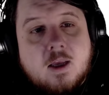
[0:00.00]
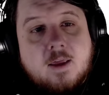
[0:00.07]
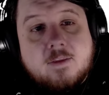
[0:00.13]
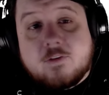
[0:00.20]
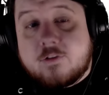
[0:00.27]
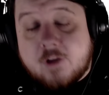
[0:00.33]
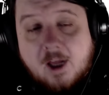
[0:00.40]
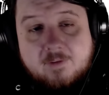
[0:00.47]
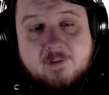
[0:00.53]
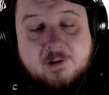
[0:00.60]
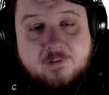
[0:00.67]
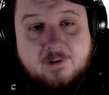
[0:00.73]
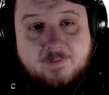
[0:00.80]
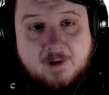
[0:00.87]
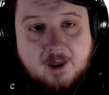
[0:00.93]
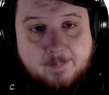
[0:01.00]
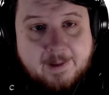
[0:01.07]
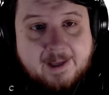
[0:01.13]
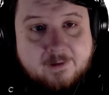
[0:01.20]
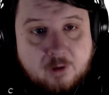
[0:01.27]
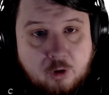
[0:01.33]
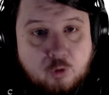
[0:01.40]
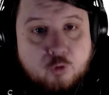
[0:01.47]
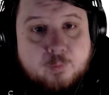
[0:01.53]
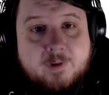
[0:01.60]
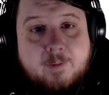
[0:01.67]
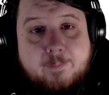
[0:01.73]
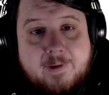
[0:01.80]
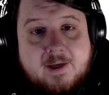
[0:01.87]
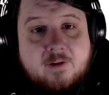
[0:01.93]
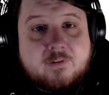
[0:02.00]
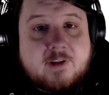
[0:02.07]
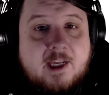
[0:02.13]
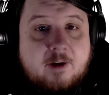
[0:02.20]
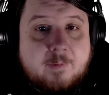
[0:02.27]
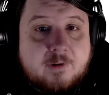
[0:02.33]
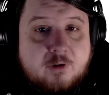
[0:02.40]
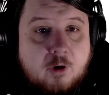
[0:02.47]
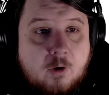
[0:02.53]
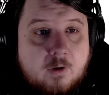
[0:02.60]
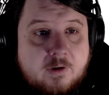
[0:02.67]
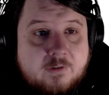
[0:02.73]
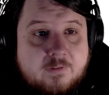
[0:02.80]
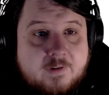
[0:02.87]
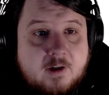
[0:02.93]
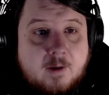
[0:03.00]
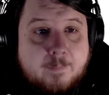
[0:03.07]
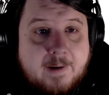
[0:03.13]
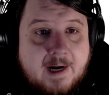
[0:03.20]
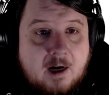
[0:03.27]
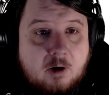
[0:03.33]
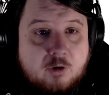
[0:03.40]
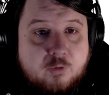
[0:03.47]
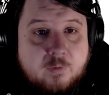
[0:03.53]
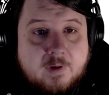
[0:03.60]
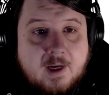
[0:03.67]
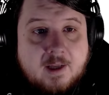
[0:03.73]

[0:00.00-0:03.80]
This is obviously very bad news, but the biggest lie I've been told is that there are powers who got